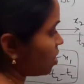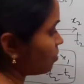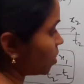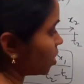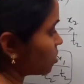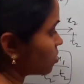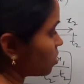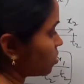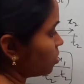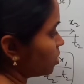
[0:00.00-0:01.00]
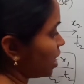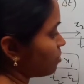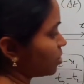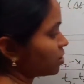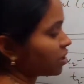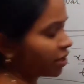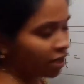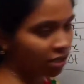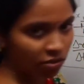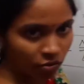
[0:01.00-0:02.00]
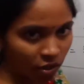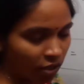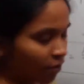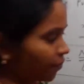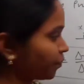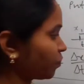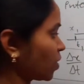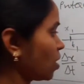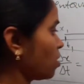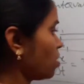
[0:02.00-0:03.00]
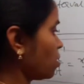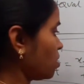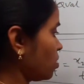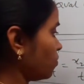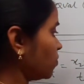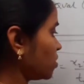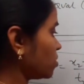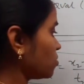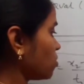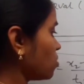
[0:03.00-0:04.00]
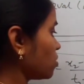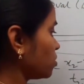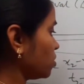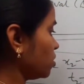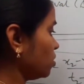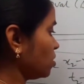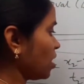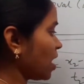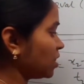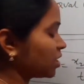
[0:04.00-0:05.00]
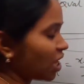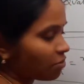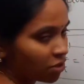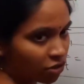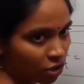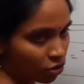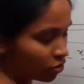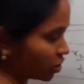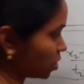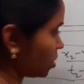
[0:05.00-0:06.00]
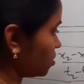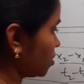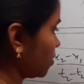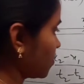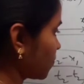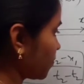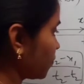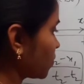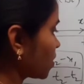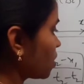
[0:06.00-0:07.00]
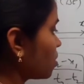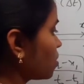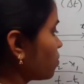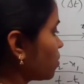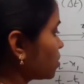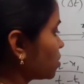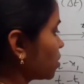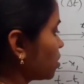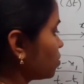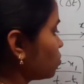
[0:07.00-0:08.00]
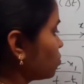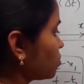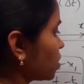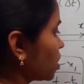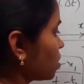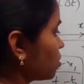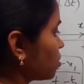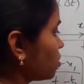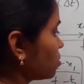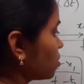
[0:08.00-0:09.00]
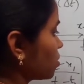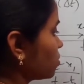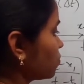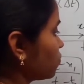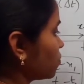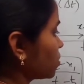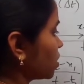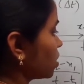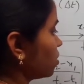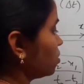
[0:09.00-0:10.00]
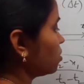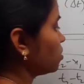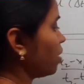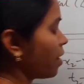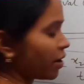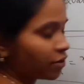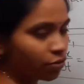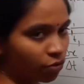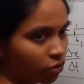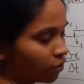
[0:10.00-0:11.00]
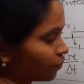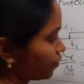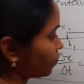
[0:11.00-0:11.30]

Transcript: I am taking time in seconds. Okay, this is the origin and the time is 0 seconds, 1 second, 2 seconds, 3 seconds, 4 seconds, and so on.